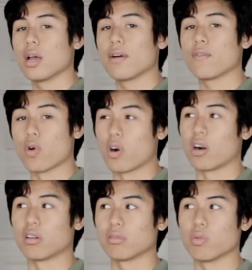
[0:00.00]

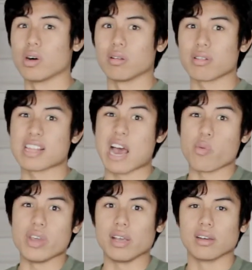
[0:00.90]
for, well, that
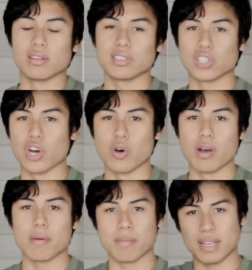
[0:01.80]
week. So,
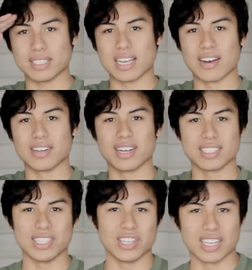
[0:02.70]
peace out. I'll
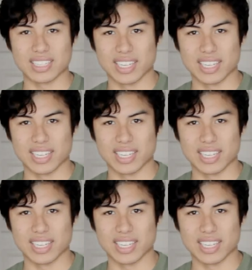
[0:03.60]
see you guys